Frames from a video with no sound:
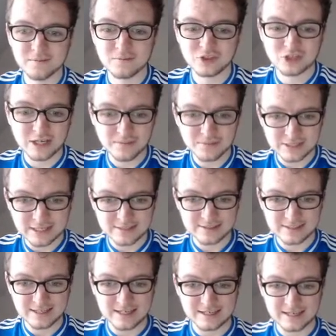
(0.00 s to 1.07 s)
James and
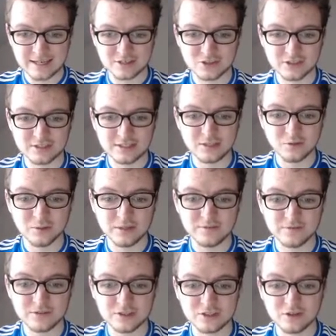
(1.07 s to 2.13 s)
Ziyech actually did not
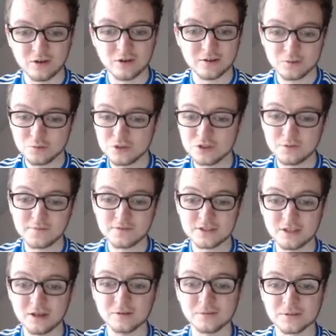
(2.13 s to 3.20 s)
even start. Also with
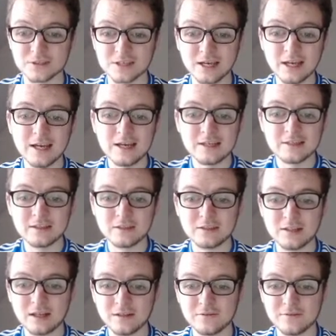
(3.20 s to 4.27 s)
Stones,
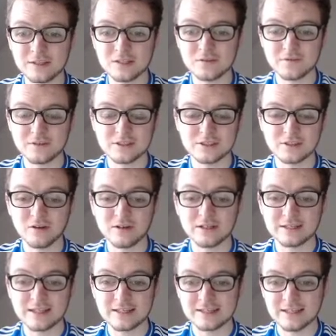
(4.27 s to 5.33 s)
none of these three
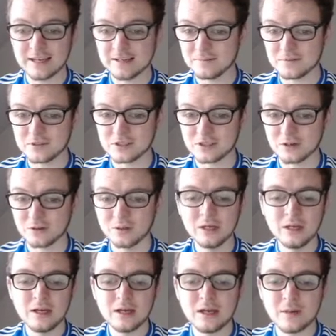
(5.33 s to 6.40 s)
started their games, so
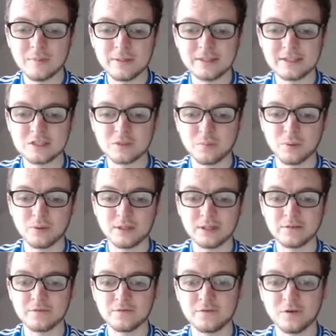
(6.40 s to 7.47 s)
a bit disappointing
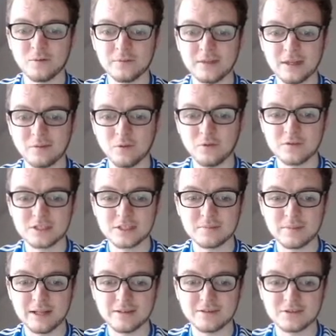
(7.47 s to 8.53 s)
from them. Obviously
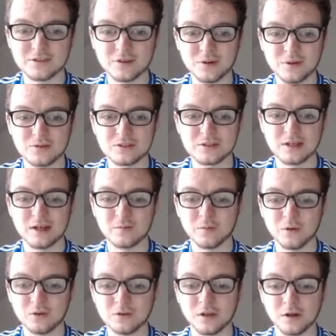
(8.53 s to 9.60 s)
players could come
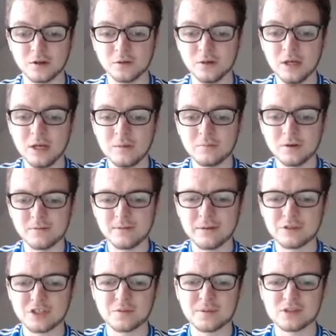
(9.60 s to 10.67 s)
on though, but that
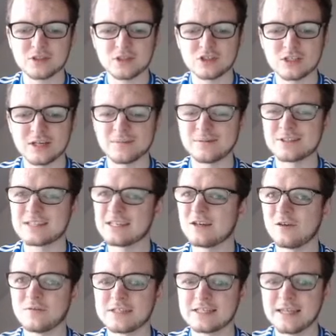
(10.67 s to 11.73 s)
was especially a shame because City
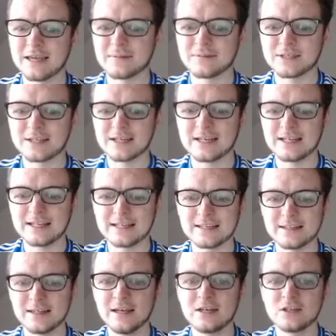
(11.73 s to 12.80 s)
obviously kept a
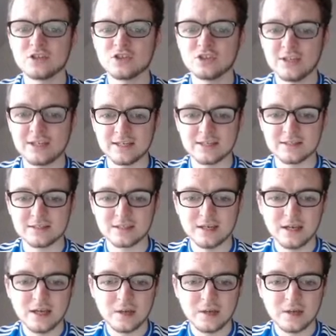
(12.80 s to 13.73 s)
clean sheet.